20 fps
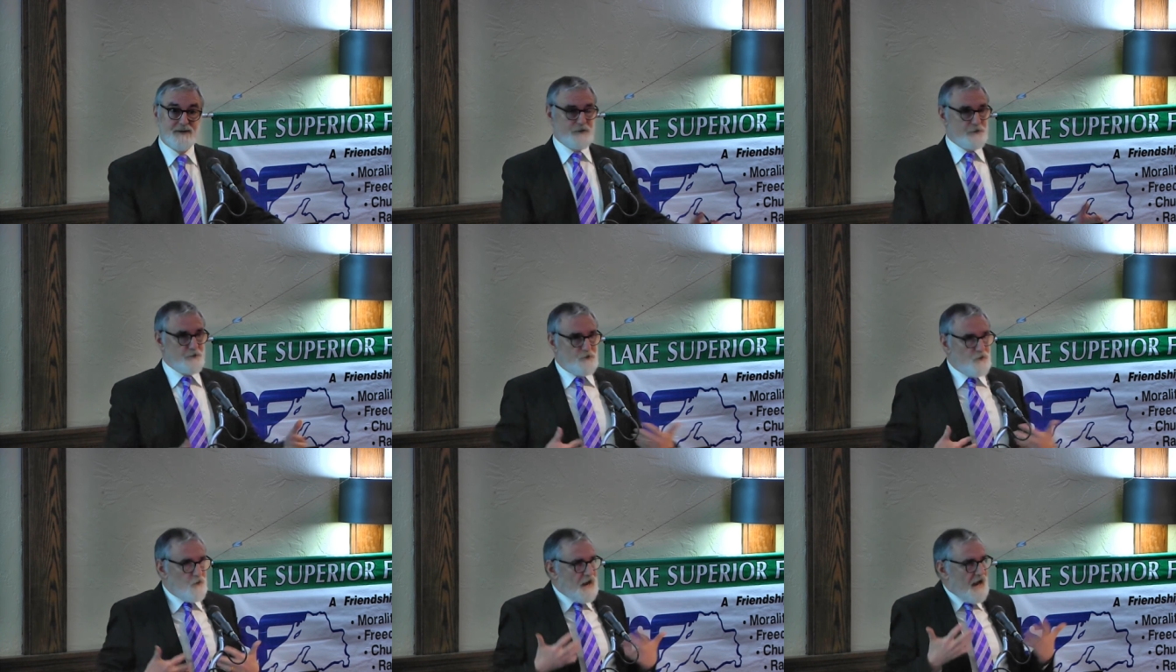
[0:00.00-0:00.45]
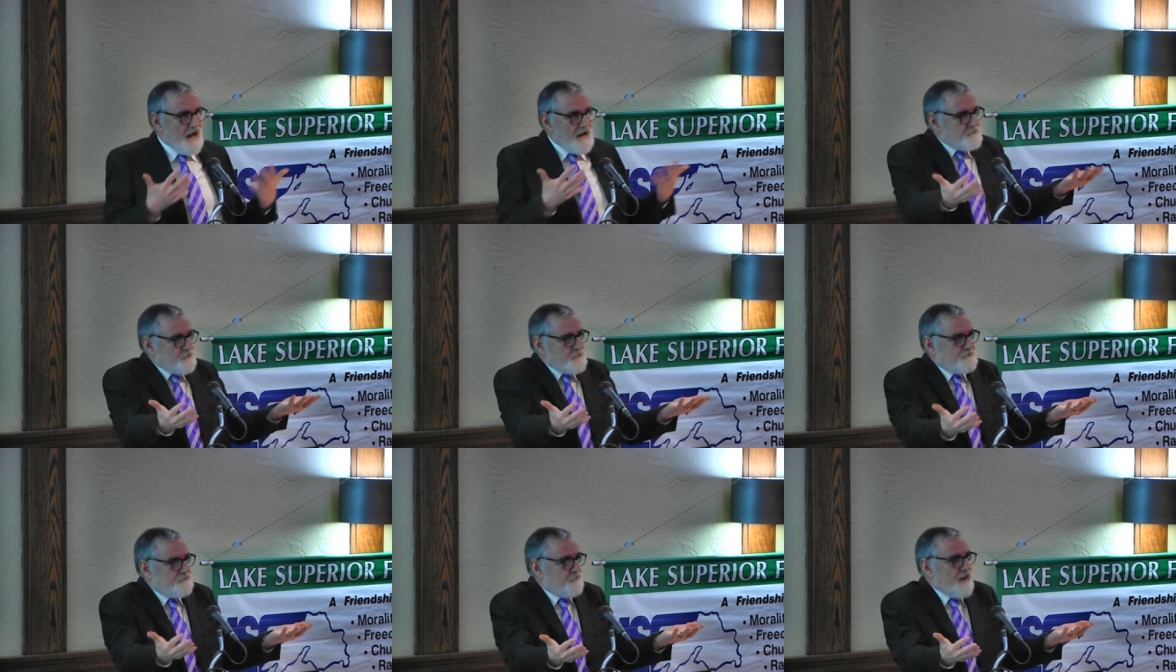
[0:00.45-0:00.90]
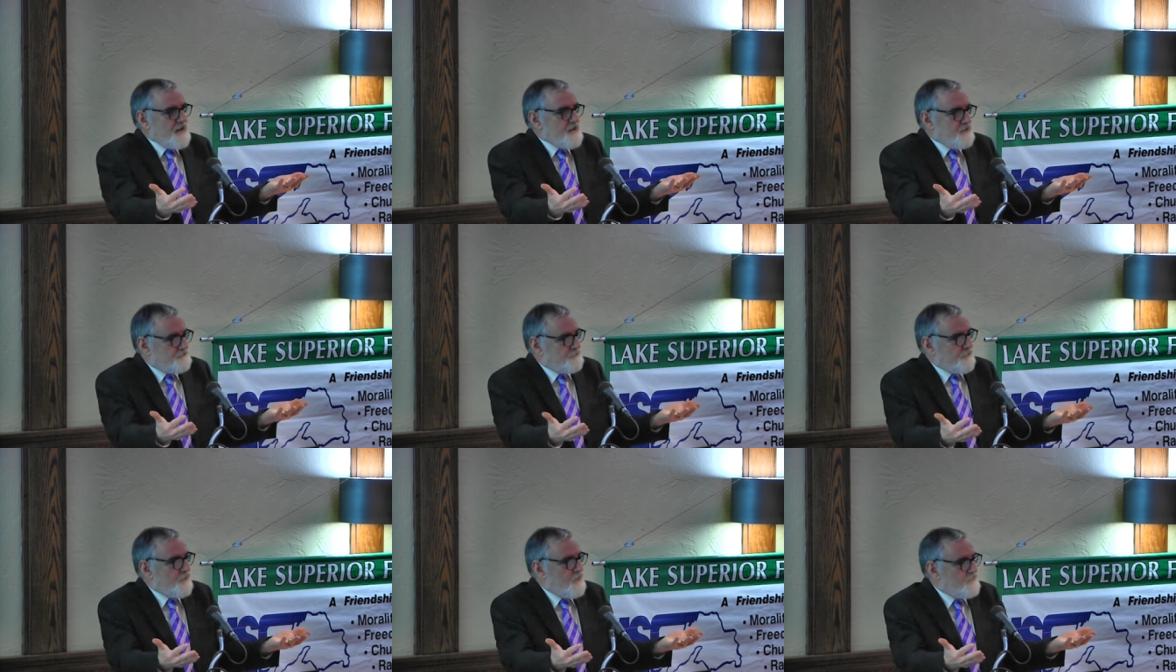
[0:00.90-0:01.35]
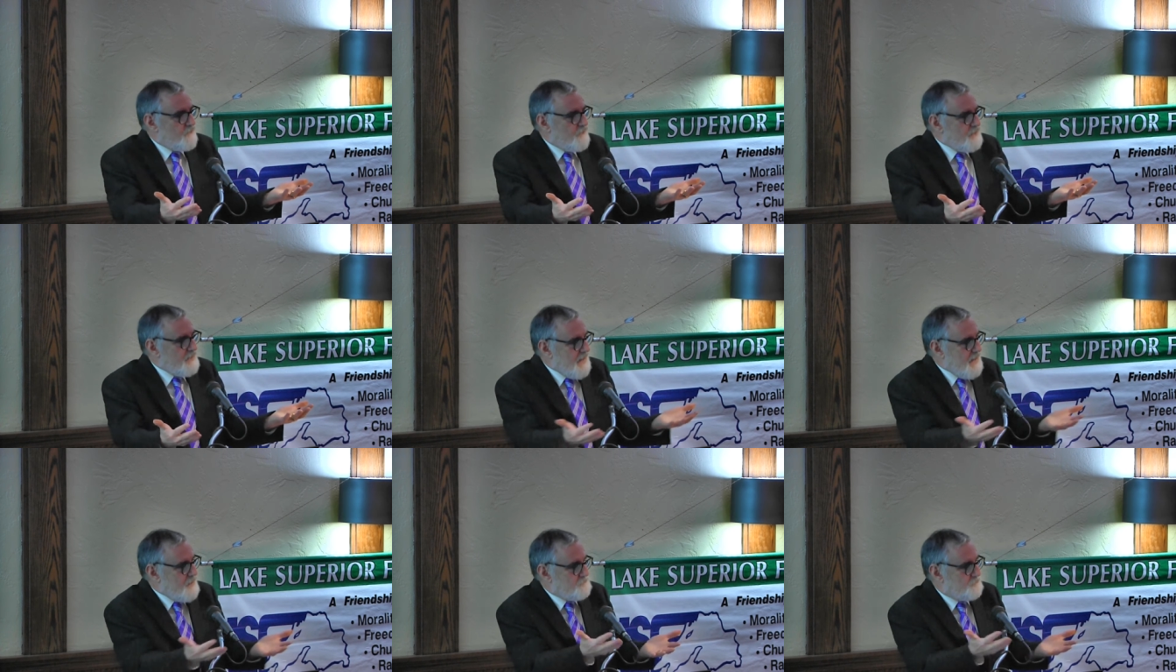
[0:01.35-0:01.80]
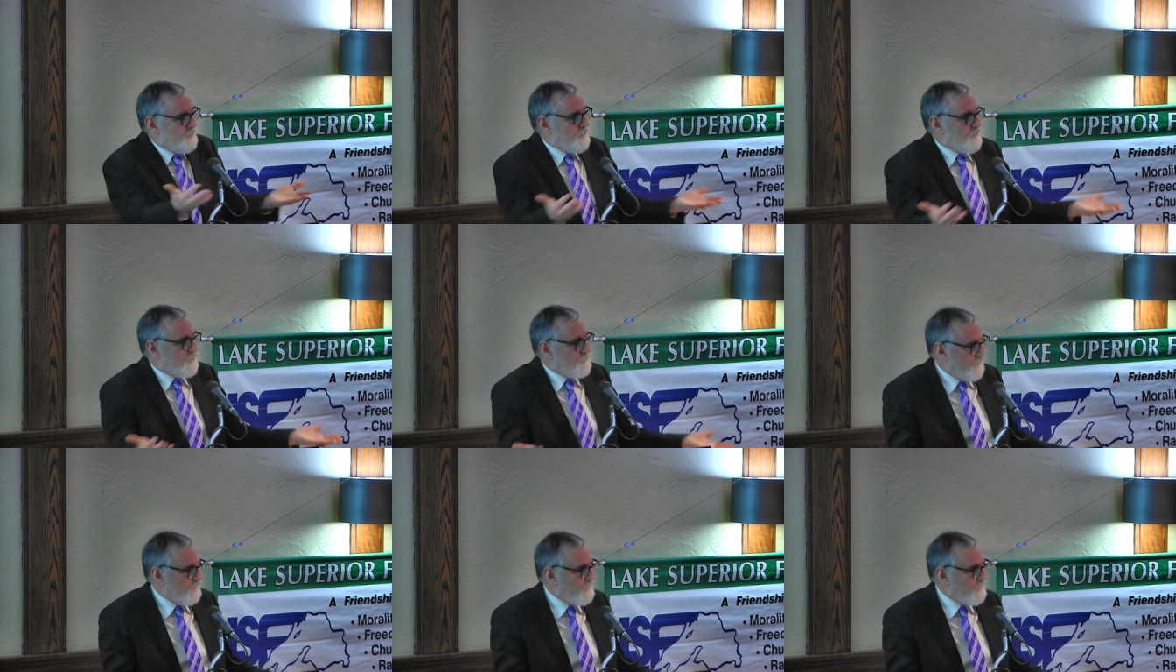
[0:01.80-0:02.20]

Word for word: You don't have to fight for us. He can't put us